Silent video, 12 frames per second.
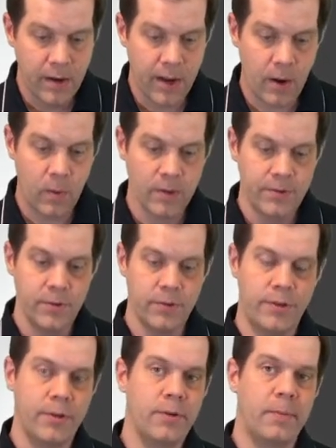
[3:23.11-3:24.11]
Now, once you
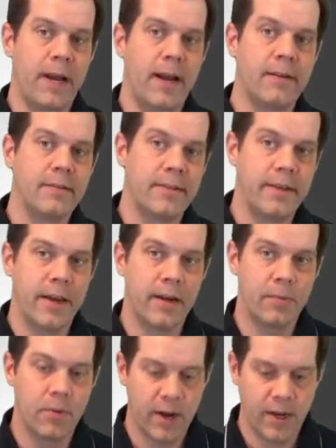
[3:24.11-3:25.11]
do pass the
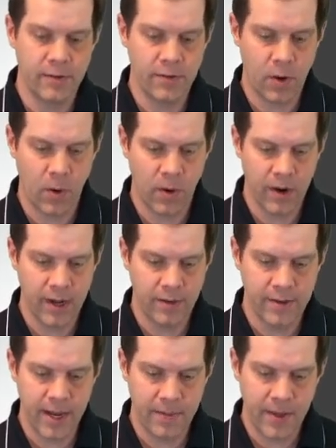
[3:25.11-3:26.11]
Enterprise Core
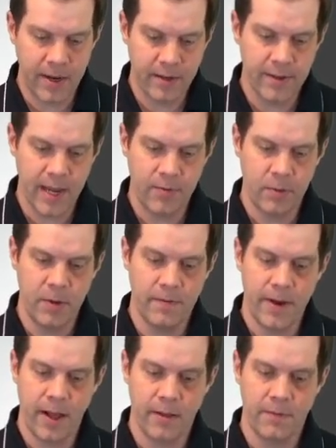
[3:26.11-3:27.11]
exam, that exam will be
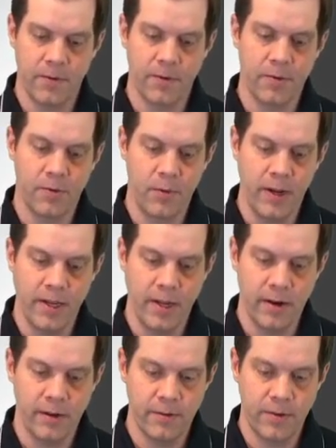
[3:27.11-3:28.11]
valid for three
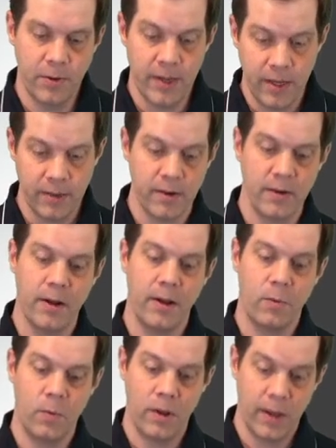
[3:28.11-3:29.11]
years to
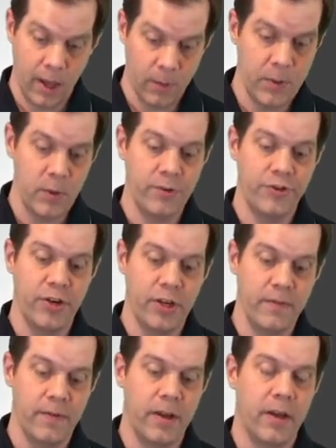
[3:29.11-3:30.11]
either help you
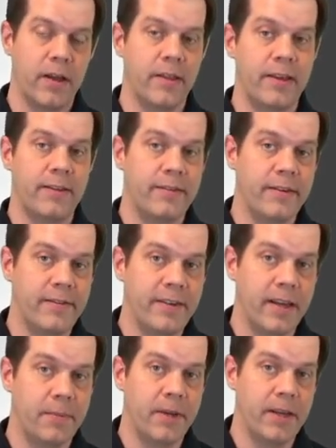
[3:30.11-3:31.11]
achieve the
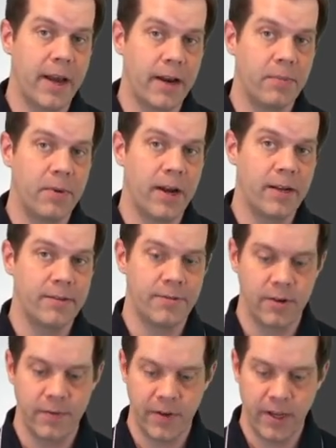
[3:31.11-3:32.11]
CCNP Enterprise
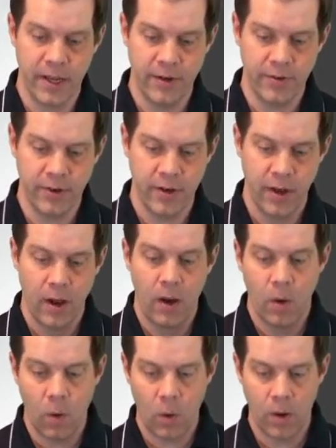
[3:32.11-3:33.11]
certification
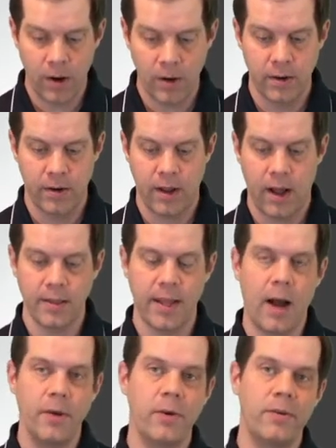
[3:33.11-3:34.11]
or
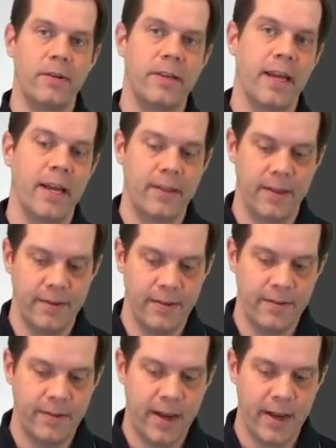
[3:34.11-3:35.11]
allow you to take the
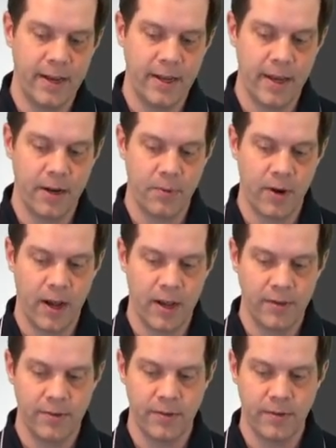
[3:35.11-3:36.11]
CCIE
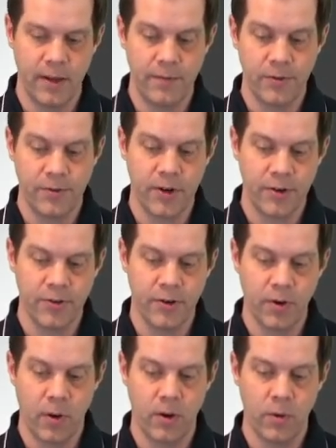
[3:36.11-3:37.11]
Enterprise
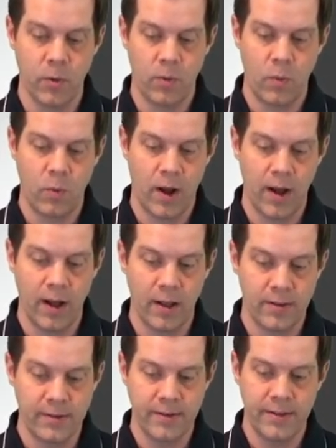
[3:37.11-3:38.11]
Infrastructure or
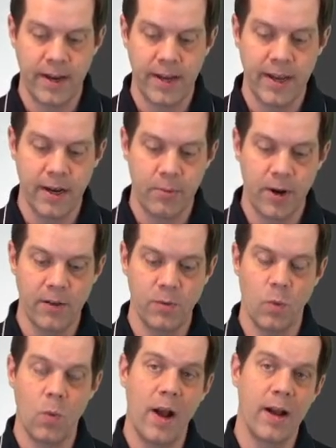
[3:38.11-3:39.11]
uh, CCIE
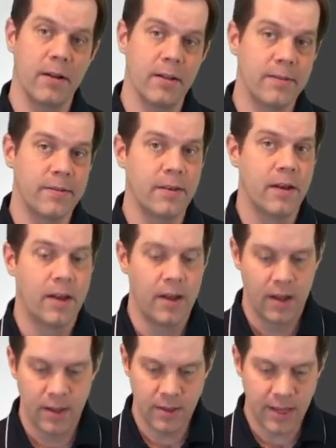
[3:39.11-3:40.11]
Enterprise Wireless
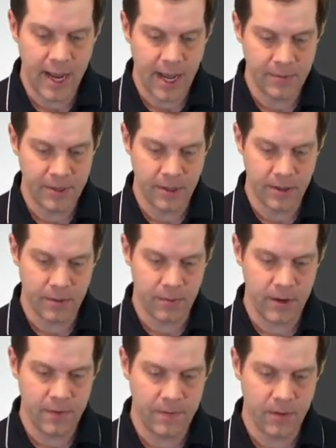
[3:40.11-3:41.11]
labs. You get
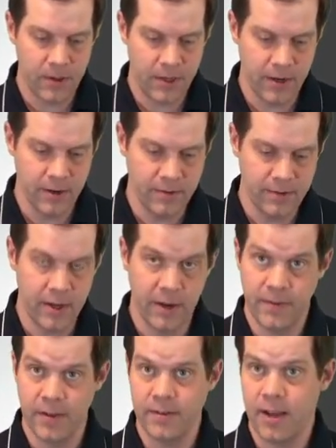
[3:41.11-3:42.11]
three full years
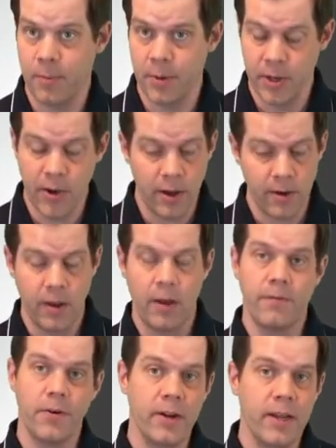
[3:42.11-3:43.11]
of this helping you out
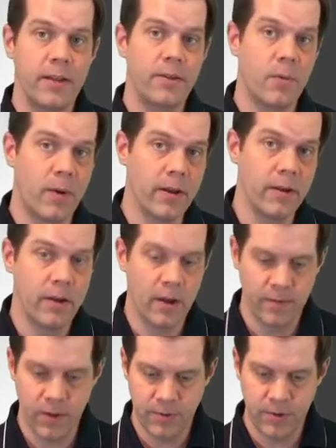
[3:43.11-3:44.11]
for either one
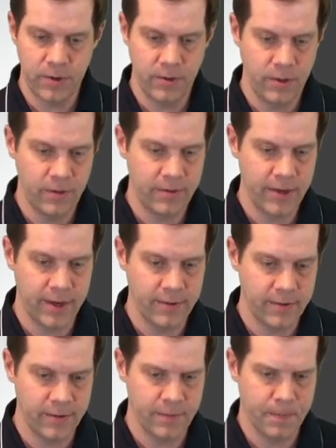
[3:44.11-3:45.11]
of those two use
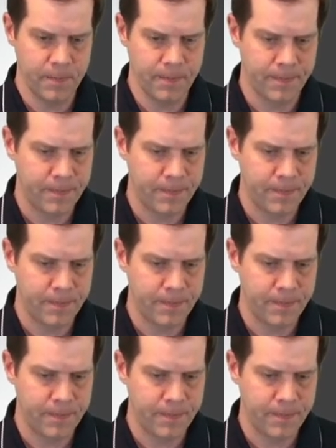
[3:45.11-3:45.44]
cases.